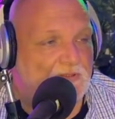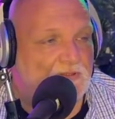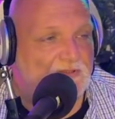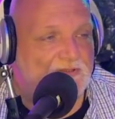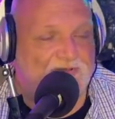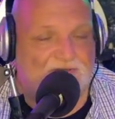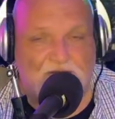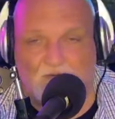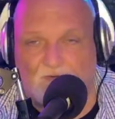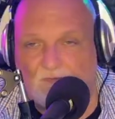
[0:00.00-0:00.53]

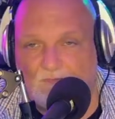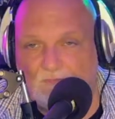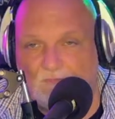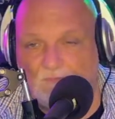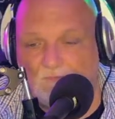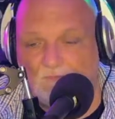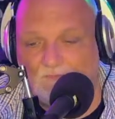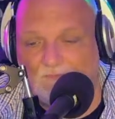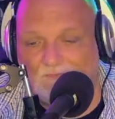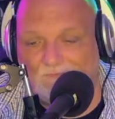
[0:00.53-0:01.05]
So
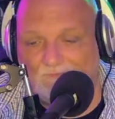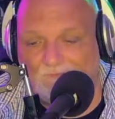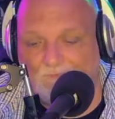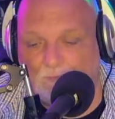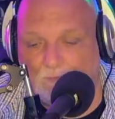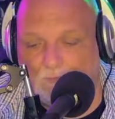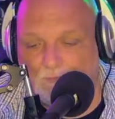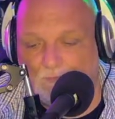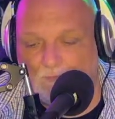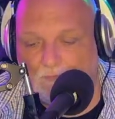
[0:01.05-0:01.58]

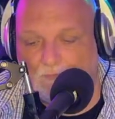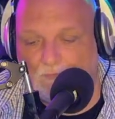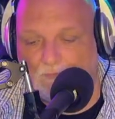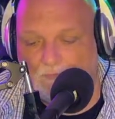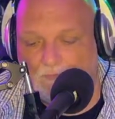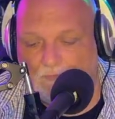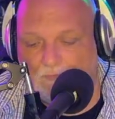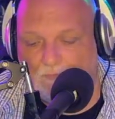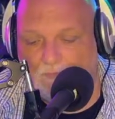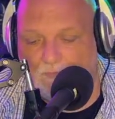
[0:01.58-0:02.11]

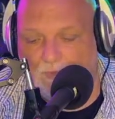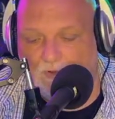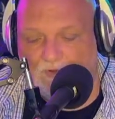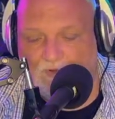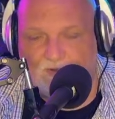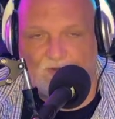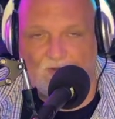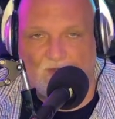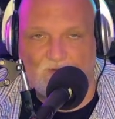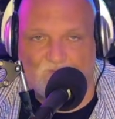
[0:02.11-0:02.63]
we looked
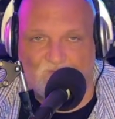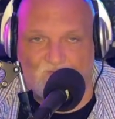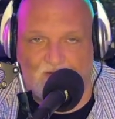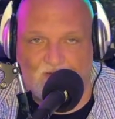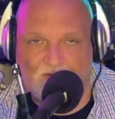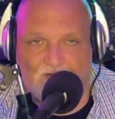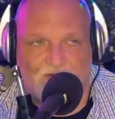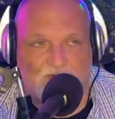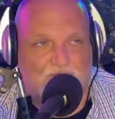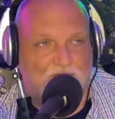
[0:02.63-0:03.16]
at other
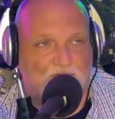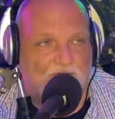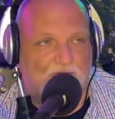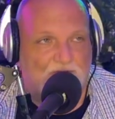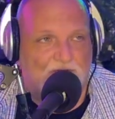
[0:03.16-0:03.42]
venues. We looked at